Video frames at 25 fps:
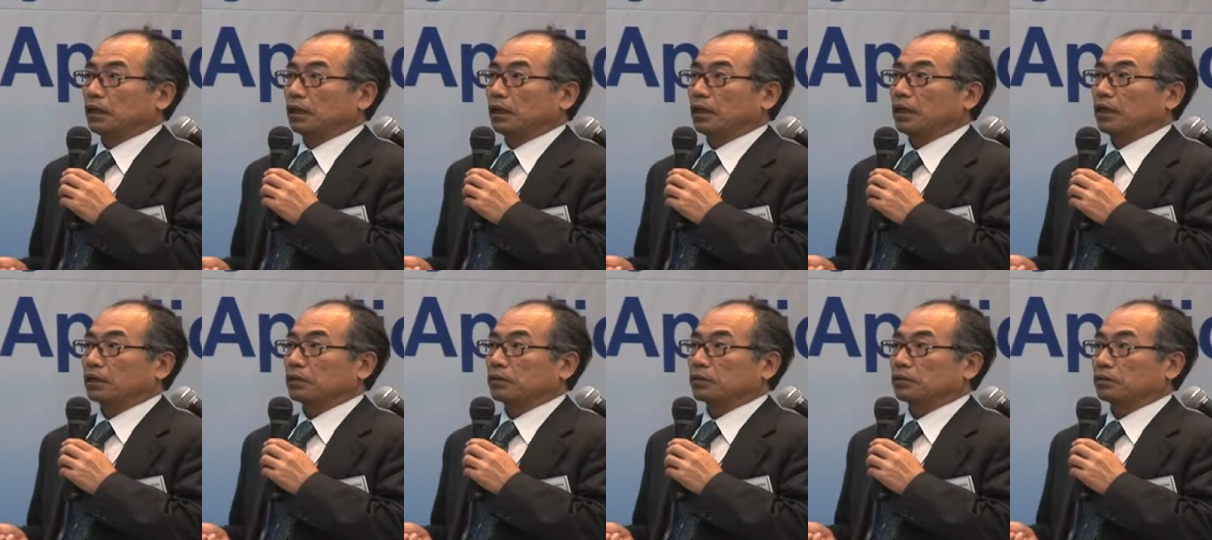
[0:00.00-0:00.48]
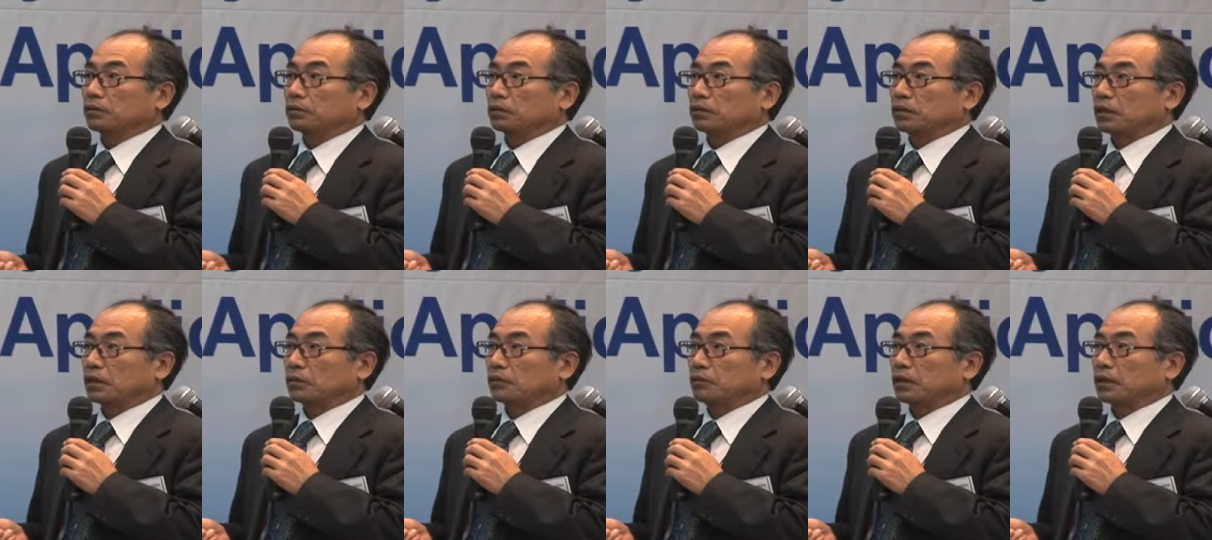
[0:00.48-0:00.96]
and
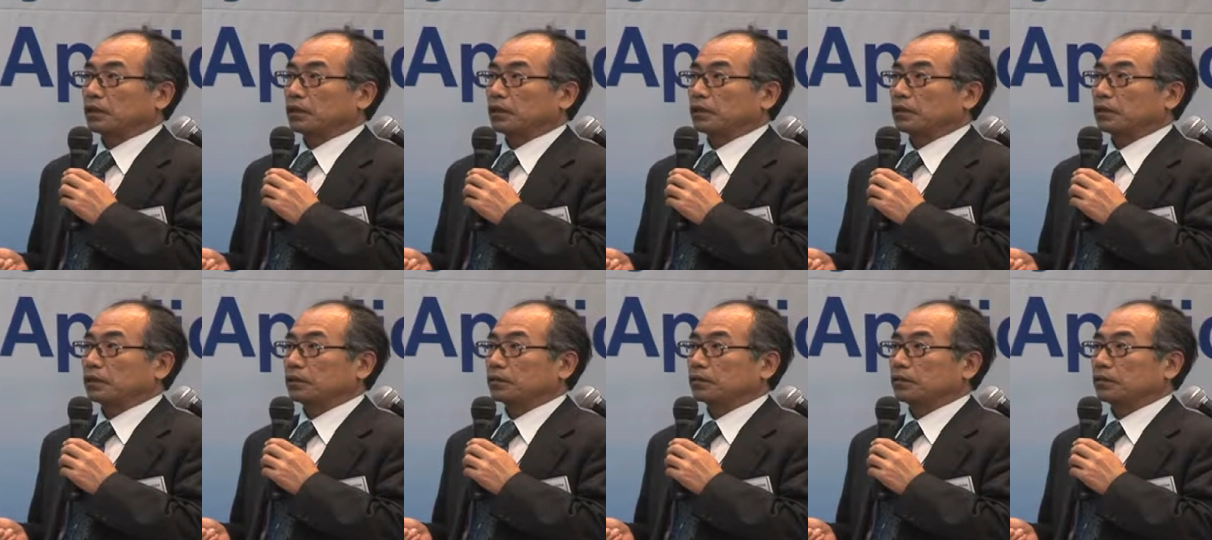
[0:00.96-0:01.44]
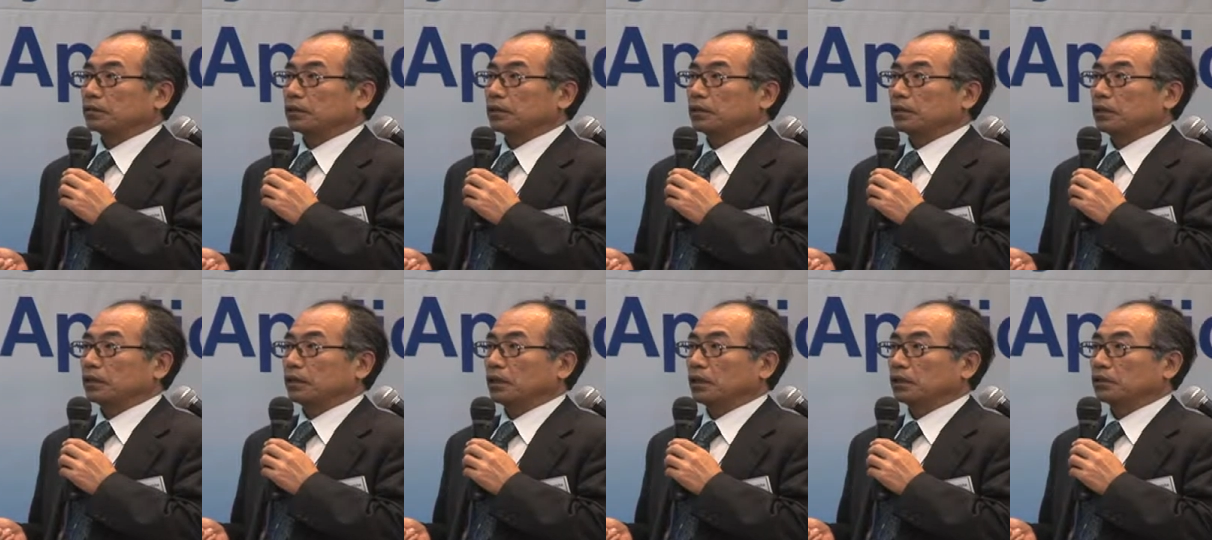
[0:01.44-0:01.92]
some meta
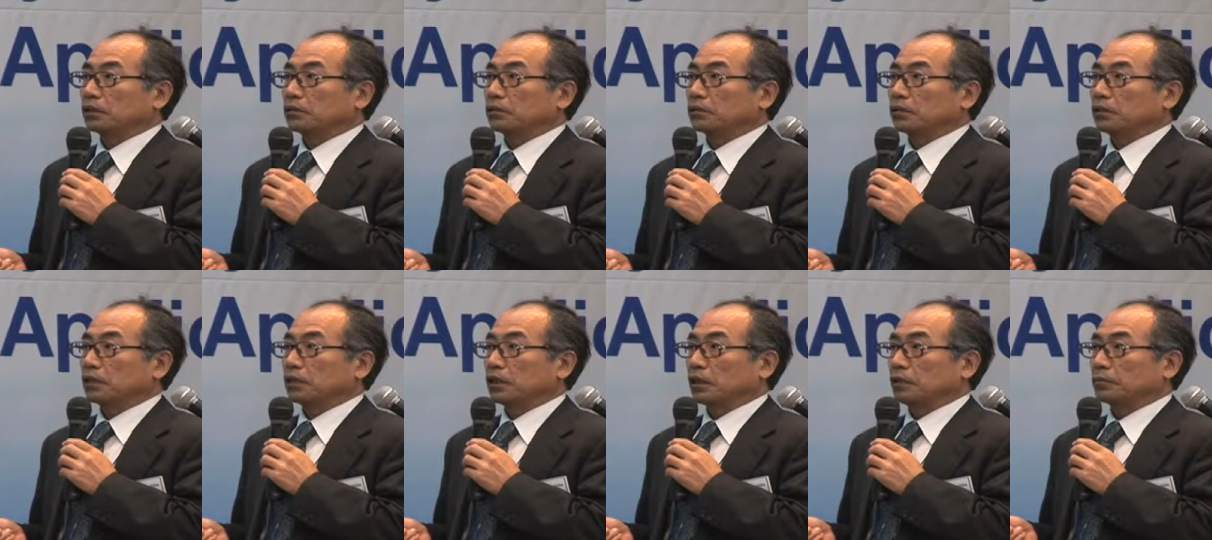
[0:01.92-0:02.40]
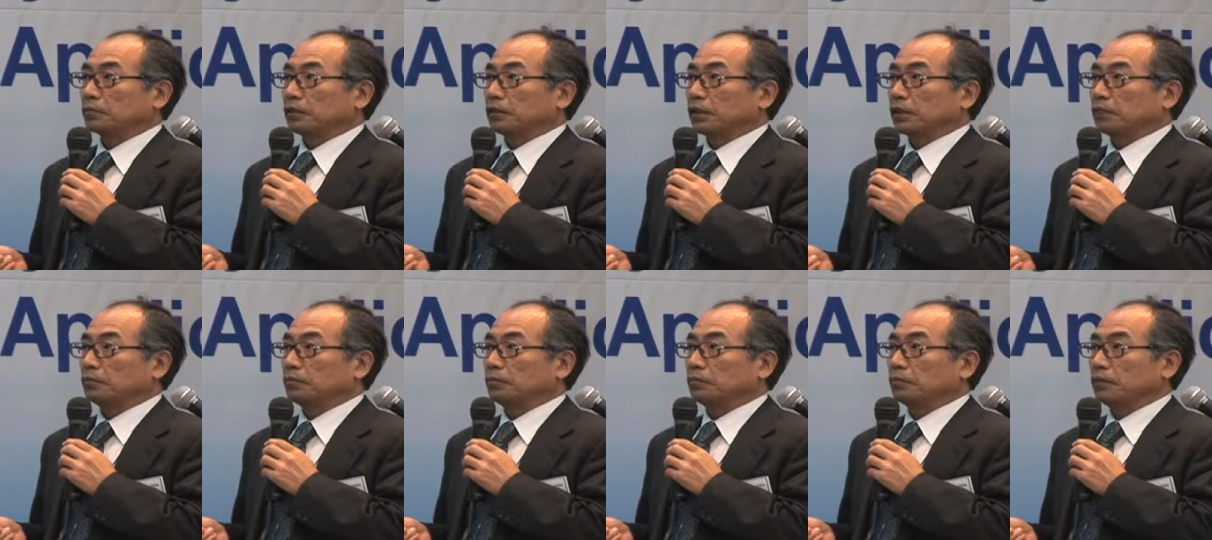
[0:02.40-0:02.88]
decoding and
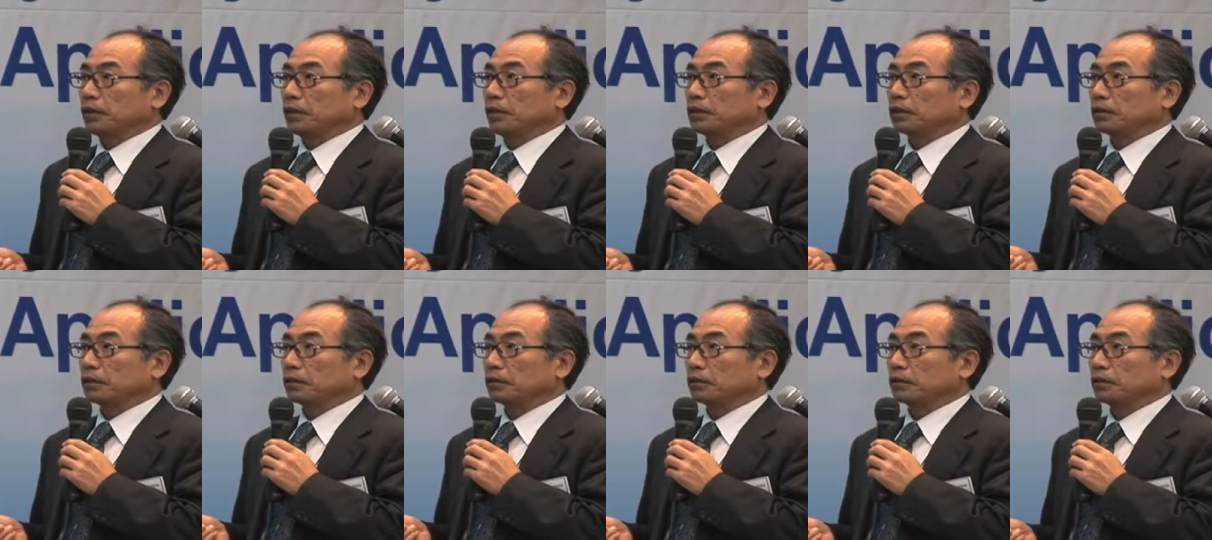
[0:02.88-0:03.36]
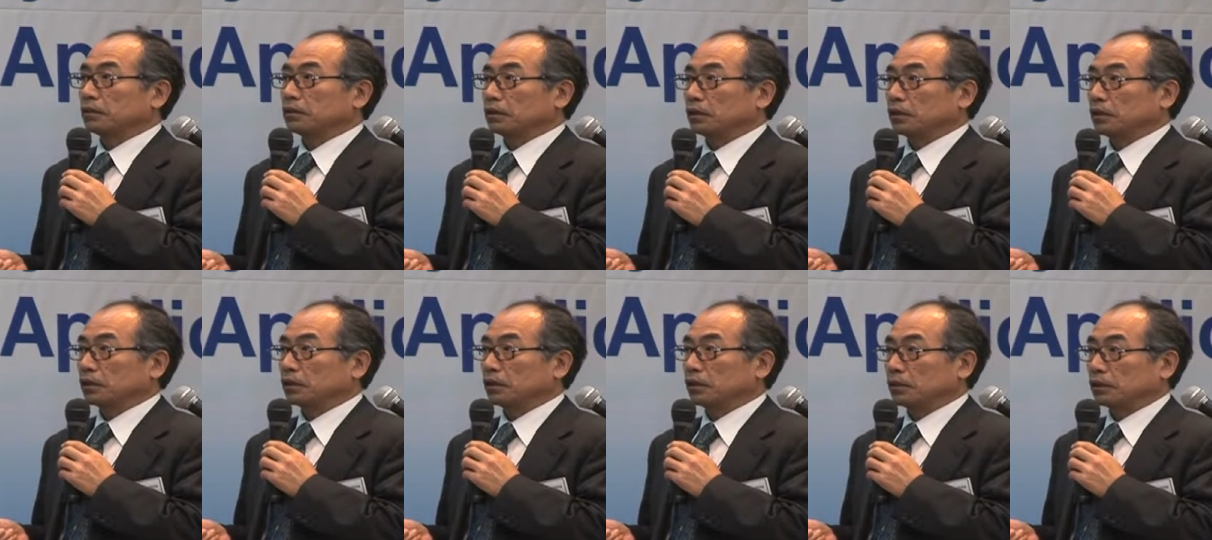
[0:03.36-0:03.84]
DWA, partially
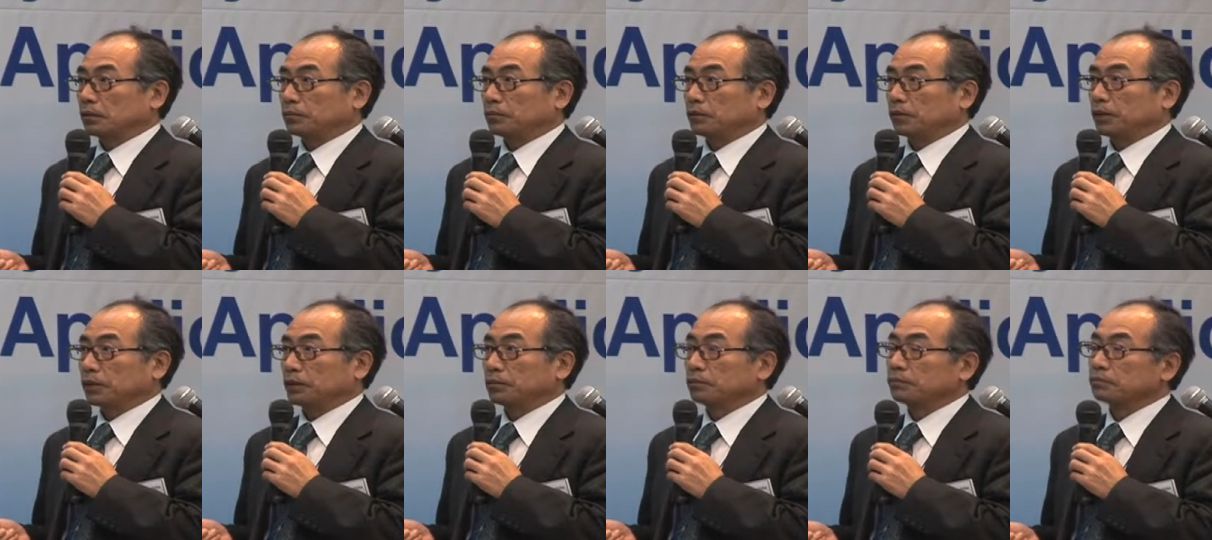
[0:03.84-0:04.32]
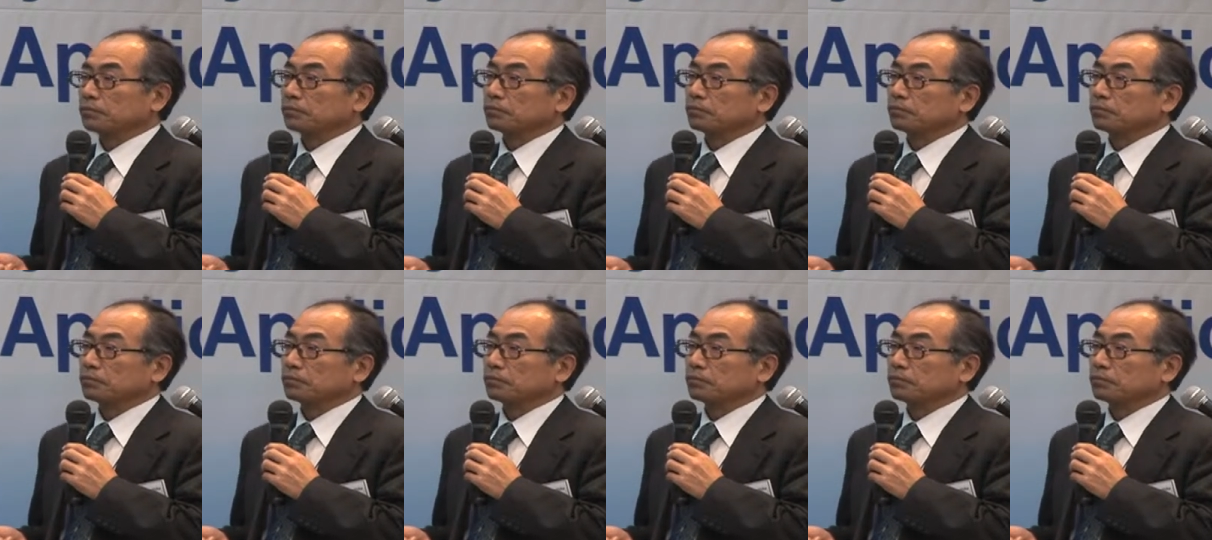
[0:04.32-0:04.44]
DWA.